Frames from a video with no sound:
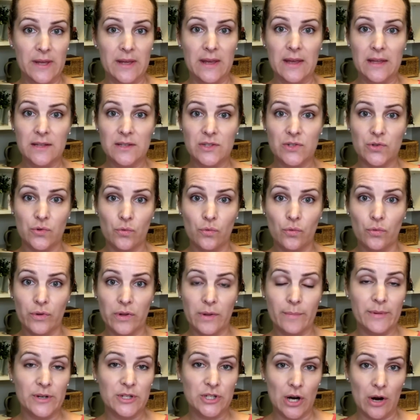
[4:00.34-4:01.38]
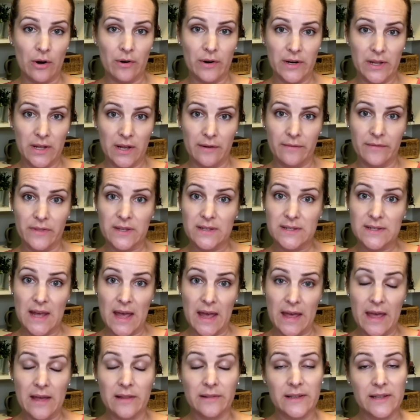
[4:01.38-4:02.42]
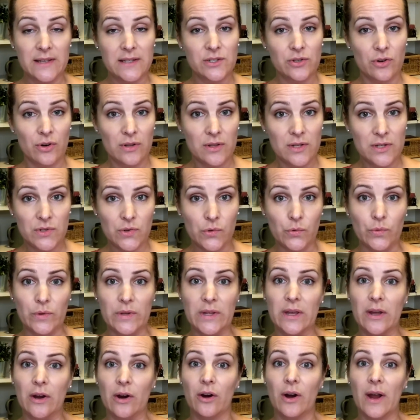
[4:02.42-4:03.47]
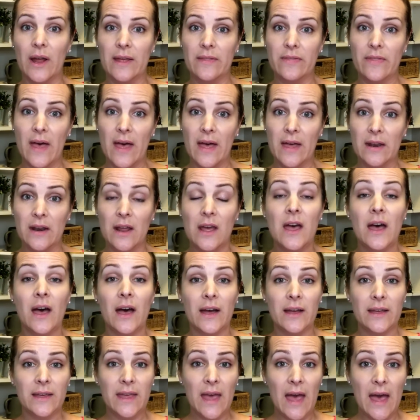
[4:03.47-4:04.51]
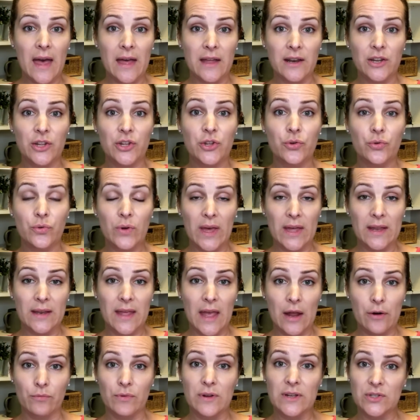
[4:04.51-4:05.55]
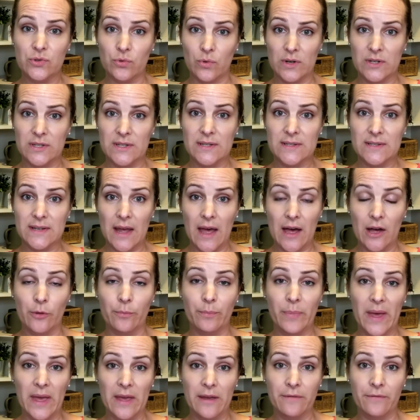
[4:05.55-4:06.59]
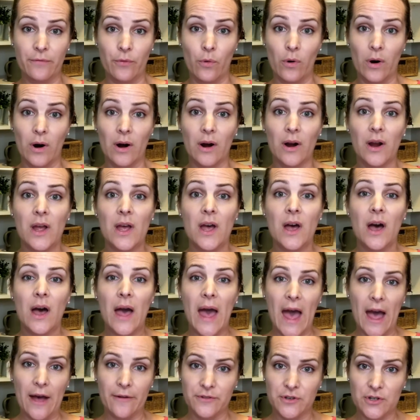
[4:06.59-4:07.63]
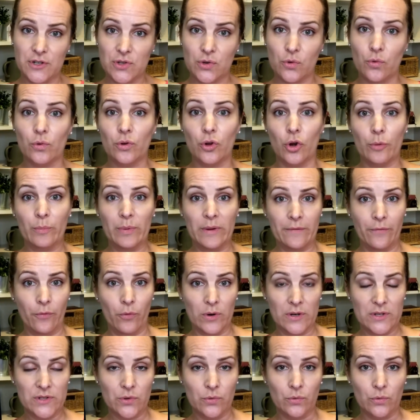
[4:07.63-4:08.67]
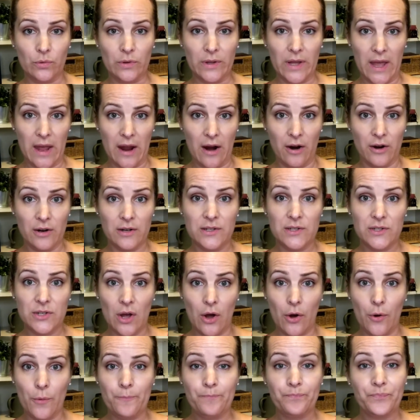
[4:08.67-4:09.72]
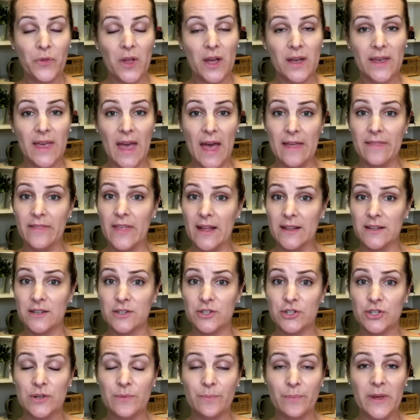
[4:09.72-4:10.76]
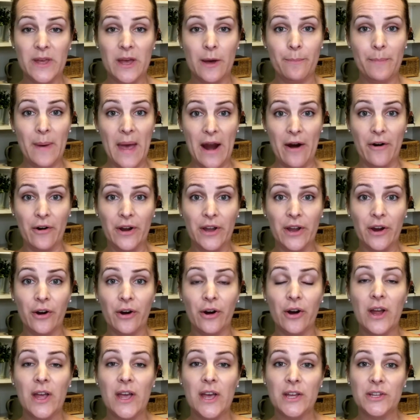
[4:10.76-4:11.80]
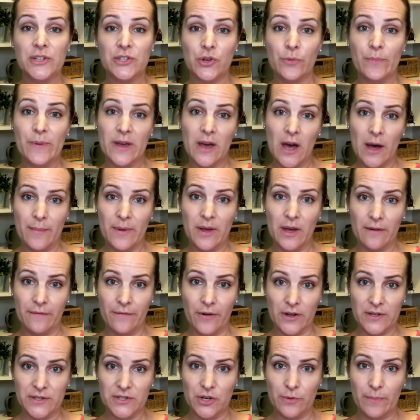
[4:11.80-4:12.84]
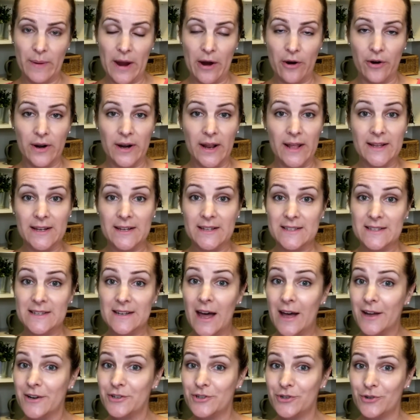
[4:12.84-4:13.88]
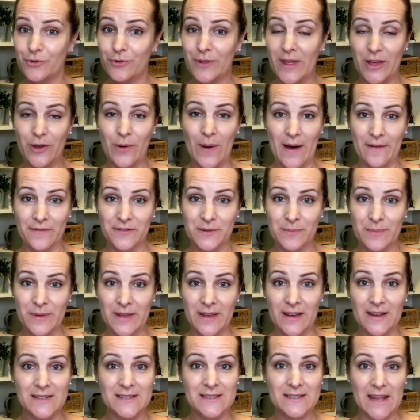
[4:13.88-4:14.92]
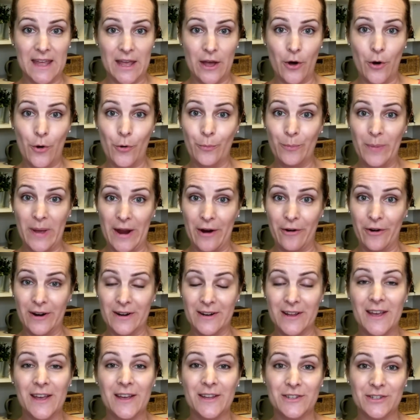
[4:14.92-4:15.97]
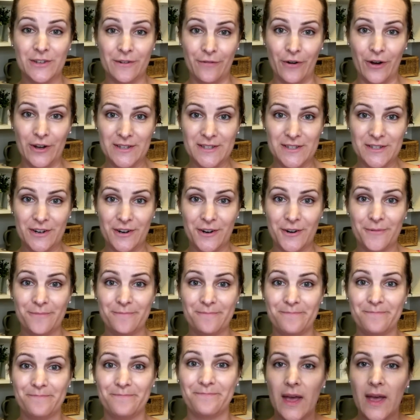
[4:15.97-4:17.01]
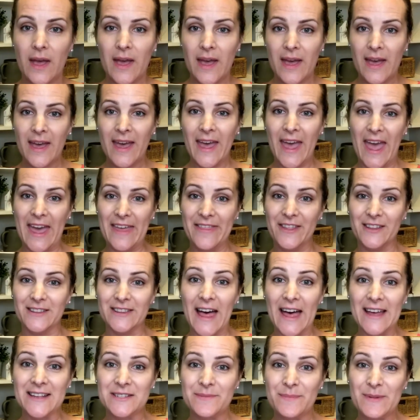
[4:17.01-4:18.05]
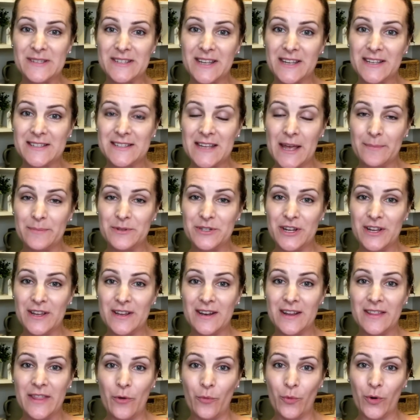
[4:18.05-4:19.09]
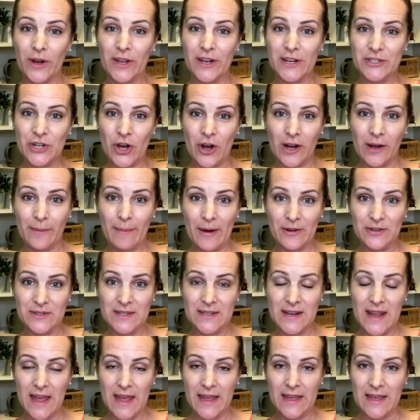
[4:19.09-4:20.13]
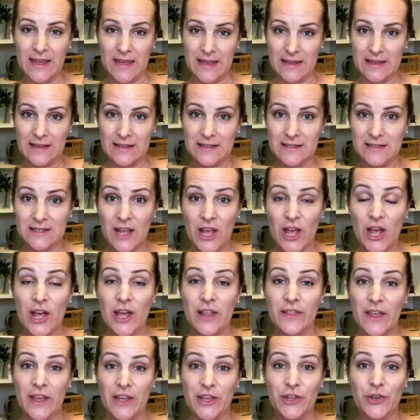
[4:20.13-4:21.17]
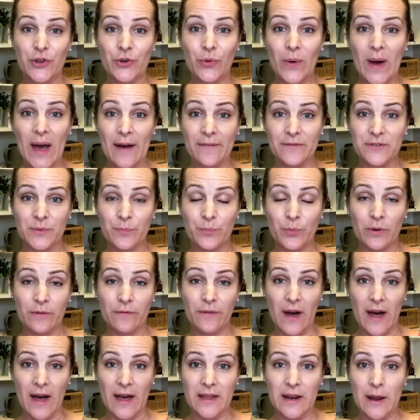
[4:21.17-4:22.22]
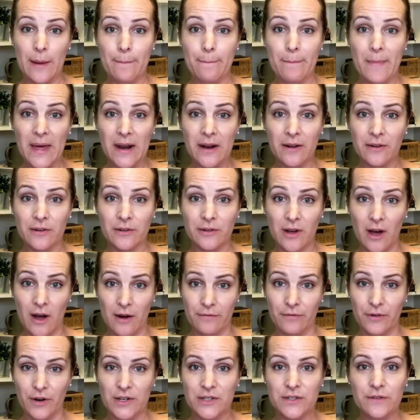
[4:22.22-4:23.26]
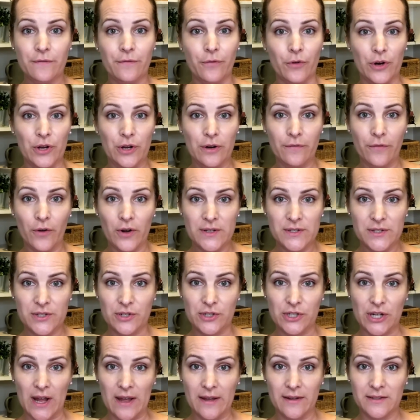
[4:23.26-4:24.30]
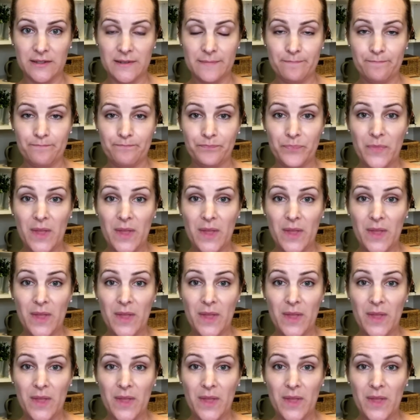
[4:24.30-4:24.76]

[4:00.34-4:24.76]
be in school the majority of the day, at least during the school year. And then again, you can get resources to help pay for after school or before school care. So again, that shouldn't be a barrier to becoming a foster parent. It is not true that you have to be a stay at home parent to foster. And the last misconception that we're going to talk about today is that you have to provide medical coverage for your foster child.